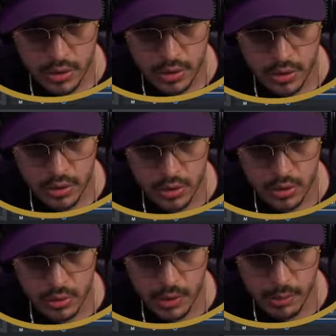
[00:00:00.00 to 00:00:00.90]

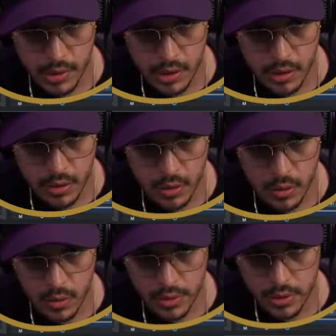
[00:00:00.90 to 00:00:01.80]
do maybe a
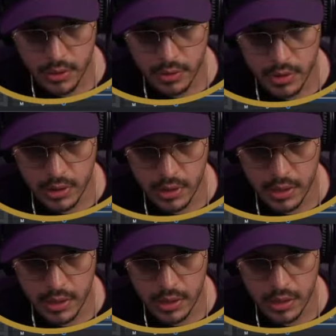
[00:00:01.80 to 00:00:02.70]
quarter note
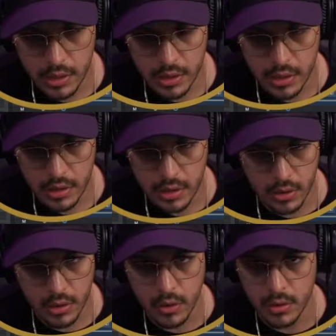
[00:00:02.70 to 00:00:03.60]
delay
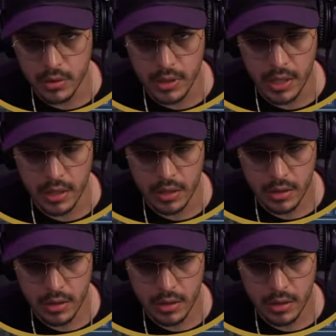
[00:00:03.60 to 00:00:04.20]
or a quarter note delay.